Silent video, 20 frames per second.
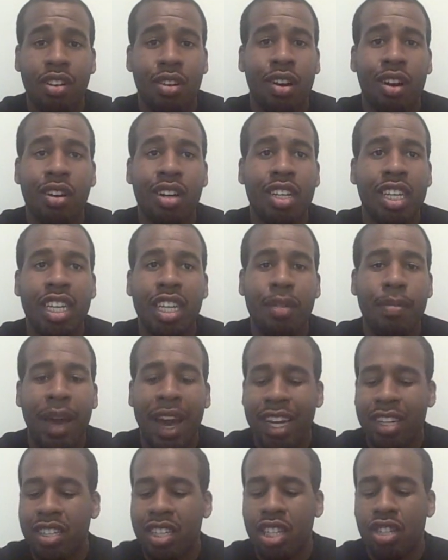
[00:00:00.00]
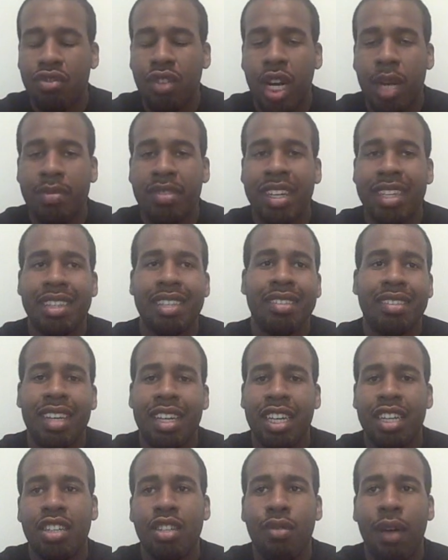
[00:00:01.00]
There aren't any magic and traps that the
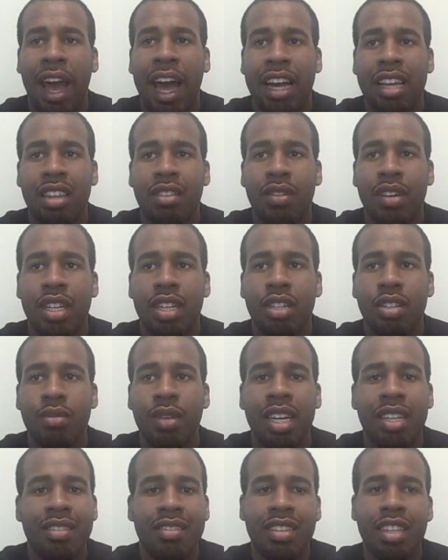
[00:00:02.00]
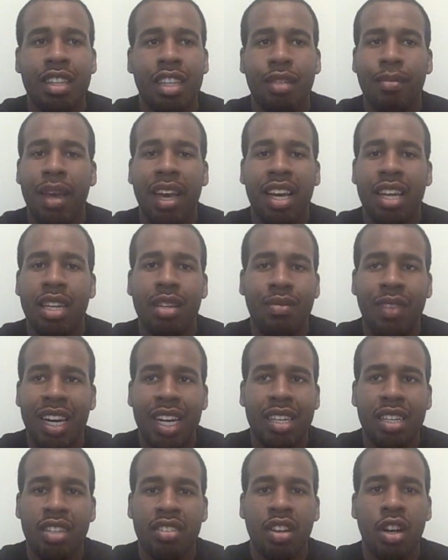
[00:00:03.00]
second you activate it, you instantly make an
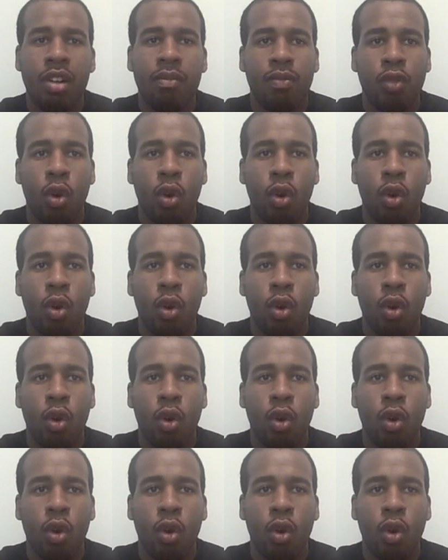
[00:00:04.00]
advantage.